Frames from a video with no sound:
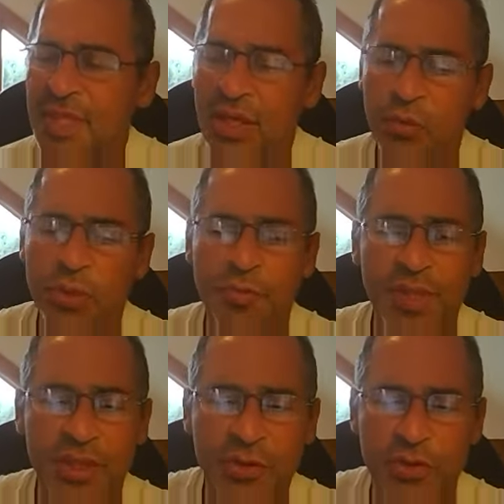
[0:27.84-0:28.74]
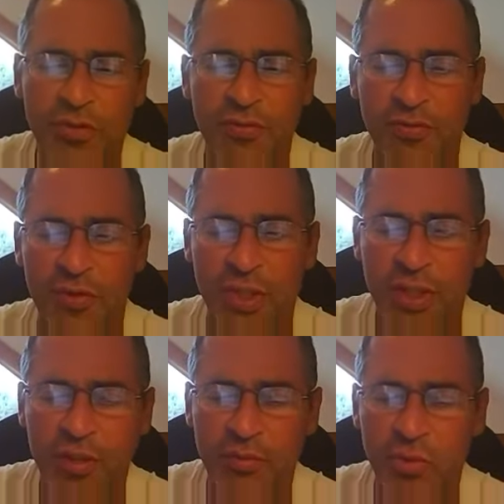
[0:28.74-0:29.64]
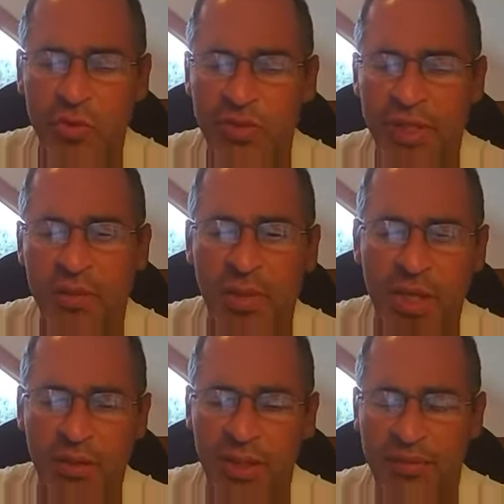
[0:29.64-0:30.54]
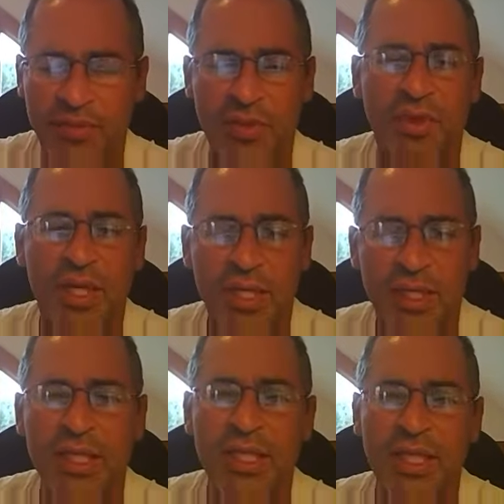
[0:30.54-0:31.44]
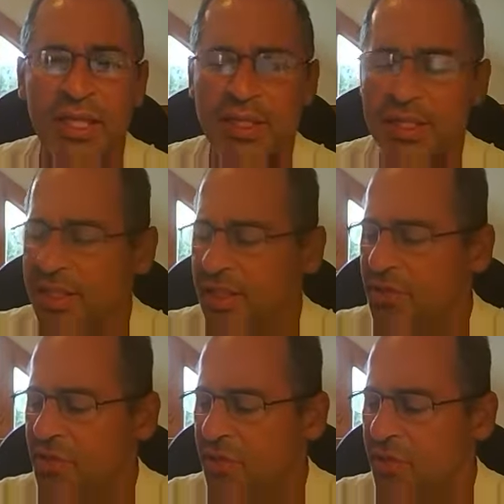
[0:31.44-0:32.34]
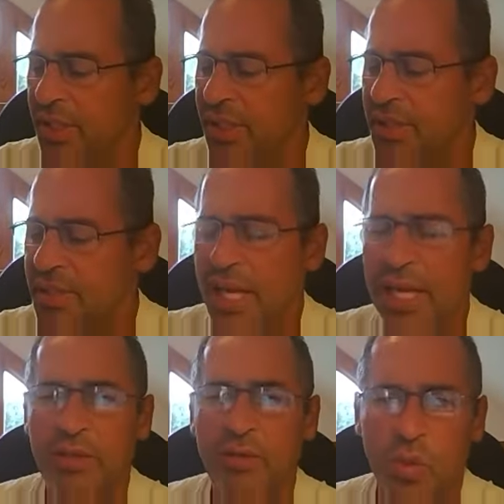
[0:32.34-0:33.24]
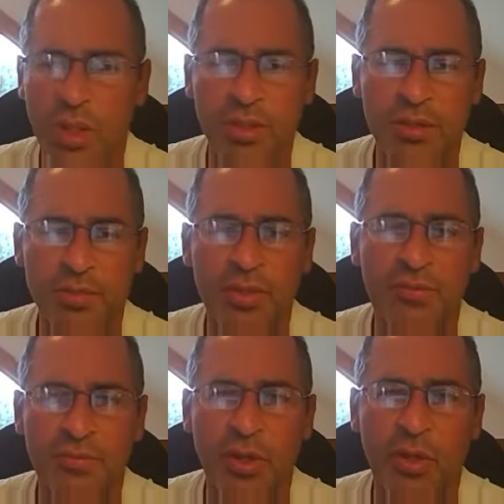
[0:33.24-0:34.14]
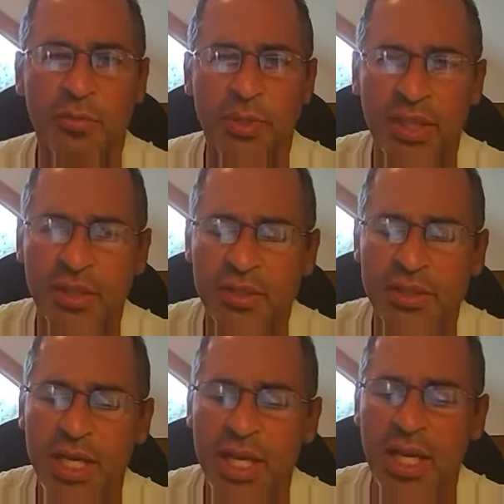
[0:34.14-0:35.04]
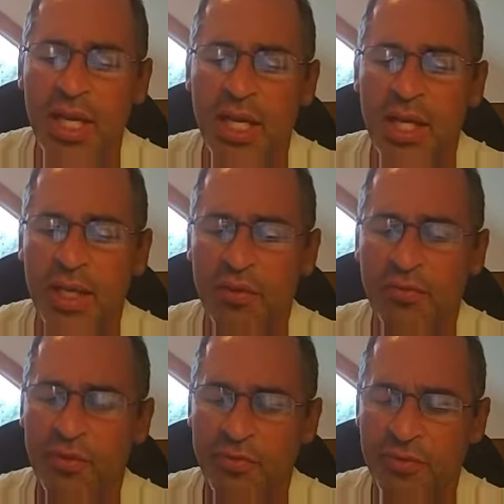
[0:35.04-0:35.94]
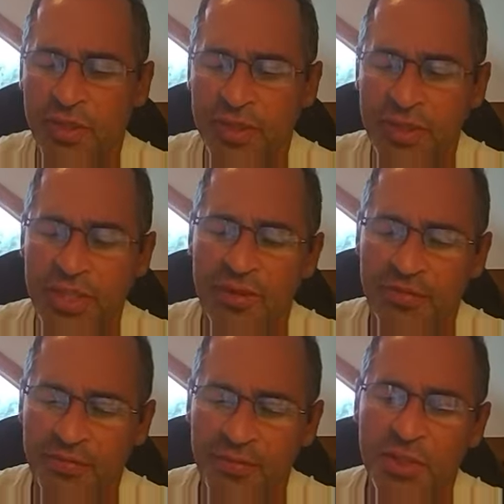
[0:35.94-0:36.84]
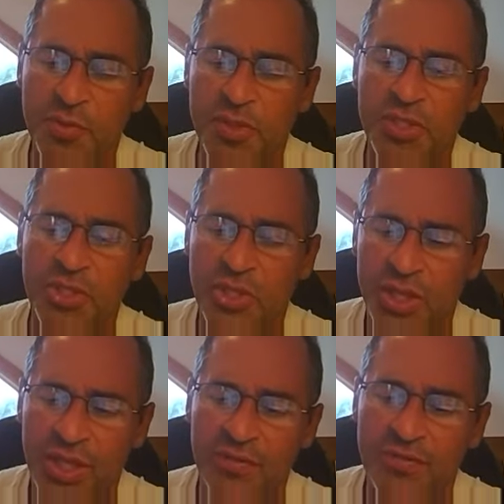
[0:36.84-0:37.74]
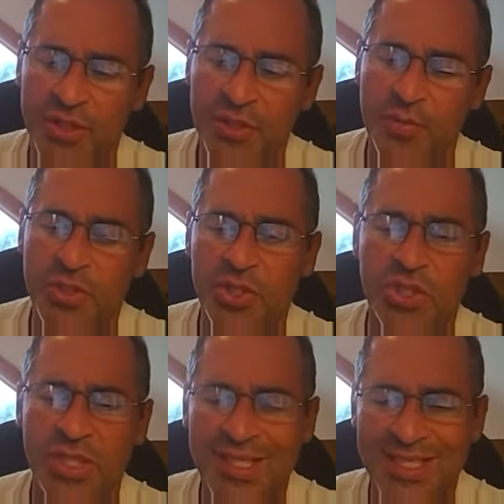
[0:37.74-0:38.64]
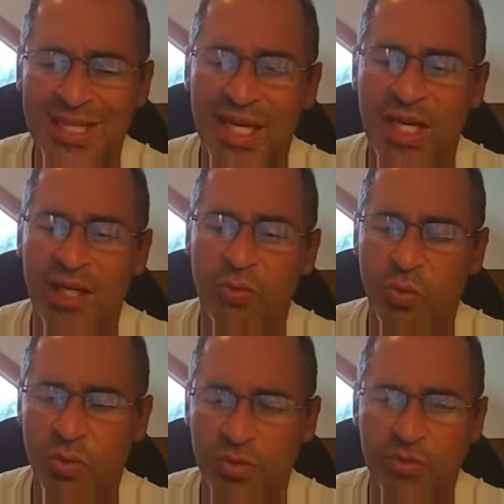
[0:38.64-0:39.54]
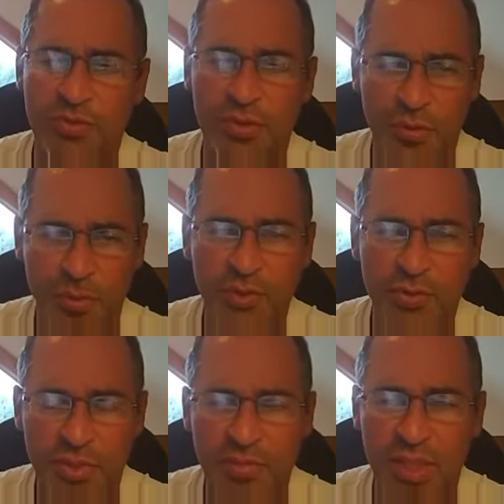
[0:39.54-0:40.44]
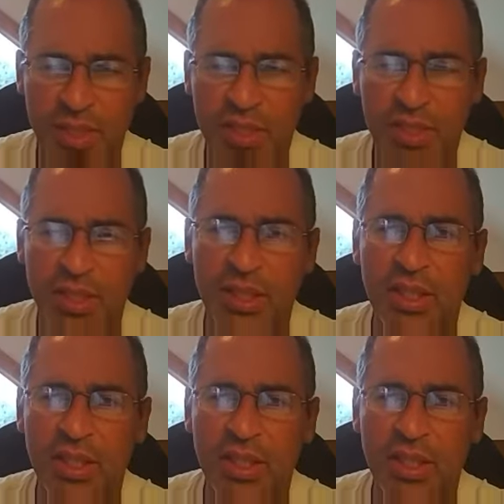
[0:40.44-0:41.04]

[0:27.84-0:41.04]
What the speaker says: which means your foot can move in the pedal left and right 6 degrees. And you want a little bit of float because if your foot is in a fixed position, that fixed position is not where your foot's supposed to be.